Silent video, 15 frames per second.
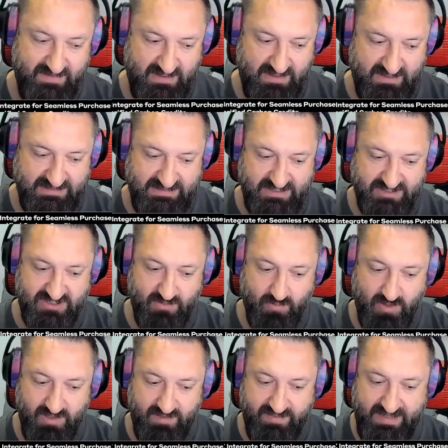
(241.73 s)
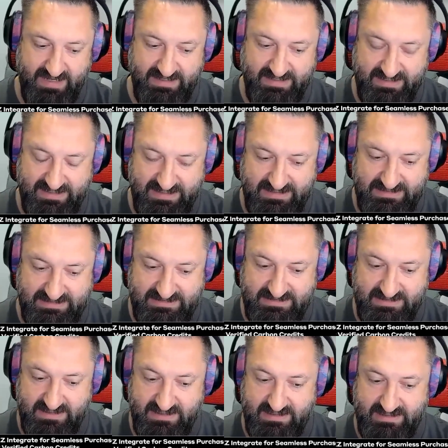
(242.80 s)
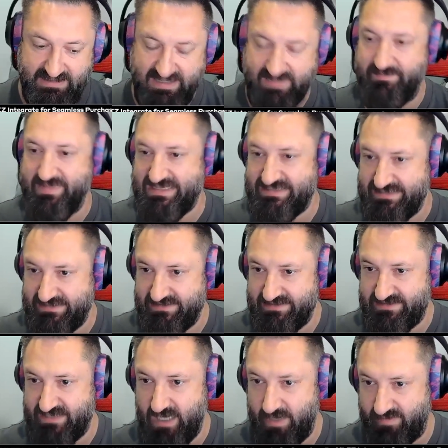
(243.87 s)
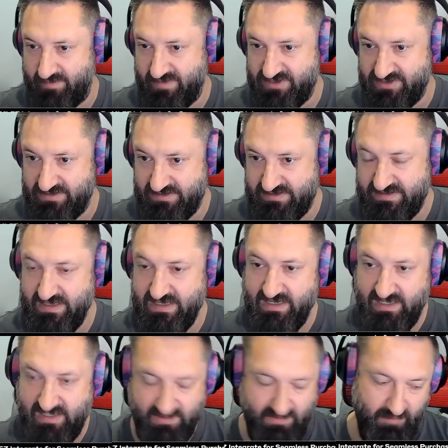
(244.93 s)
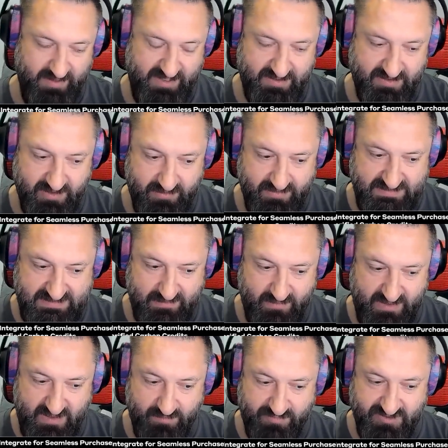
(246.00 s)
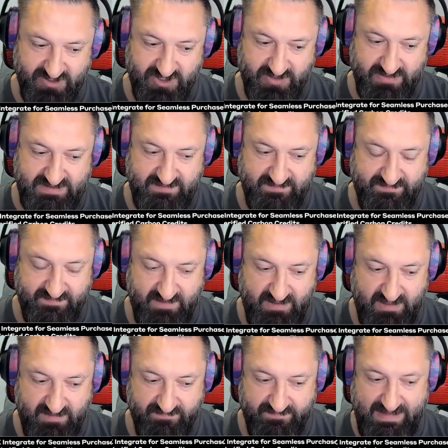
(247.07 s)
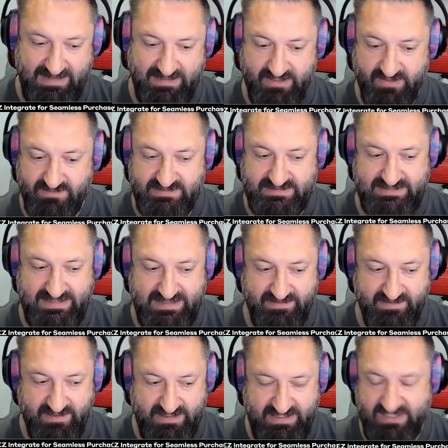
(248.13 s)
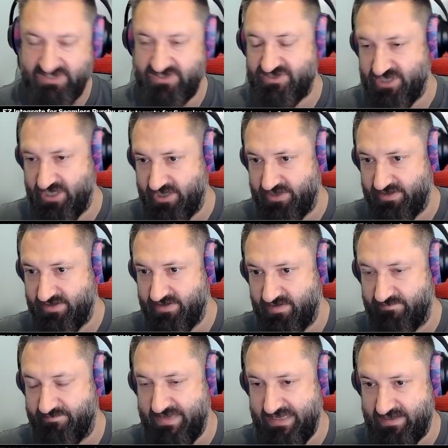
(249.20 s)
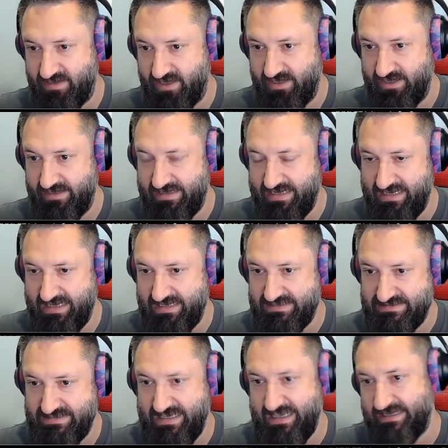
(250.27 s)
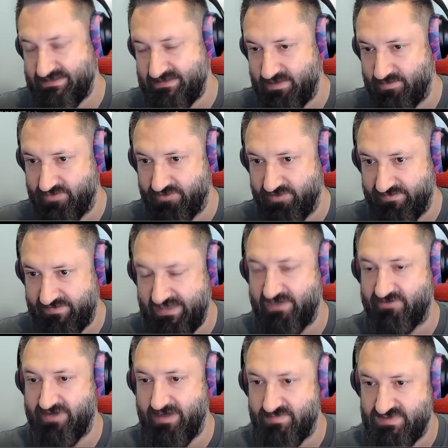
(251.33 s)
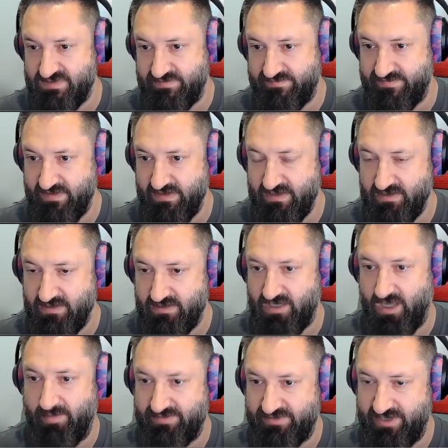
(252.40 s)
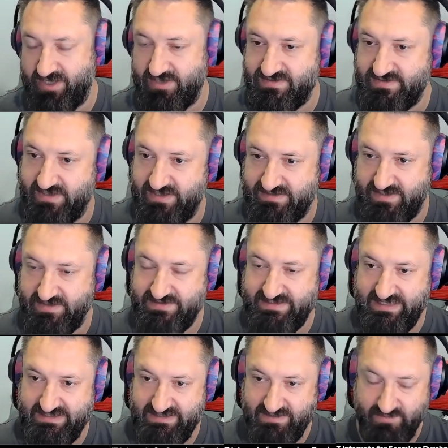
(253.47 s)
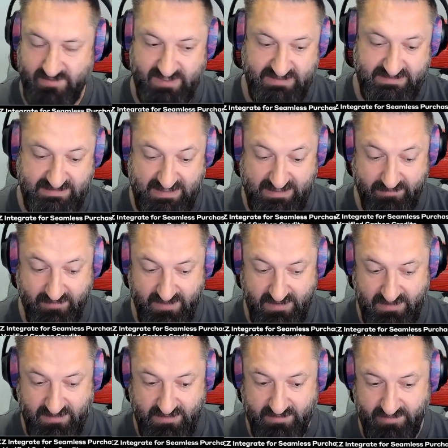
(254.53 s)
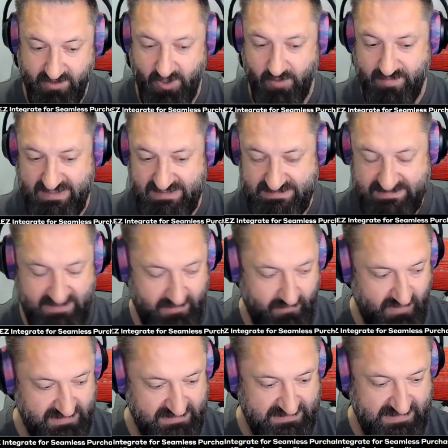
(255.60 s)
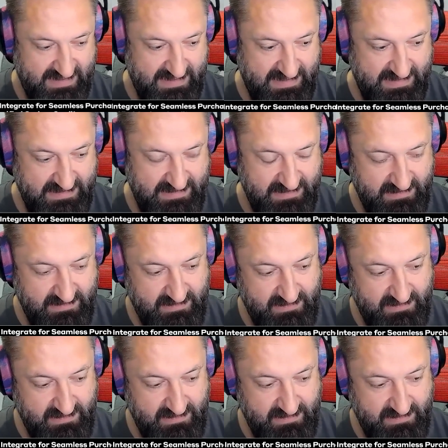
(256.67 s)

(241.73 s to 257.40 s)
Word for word: and essentially what then is emitted as carbon emissions. And then what we can do is then we can produce a value to say that each ton of pig iron has X number of kilograms of carbon dioxide associated with it. Now, the hope is that once they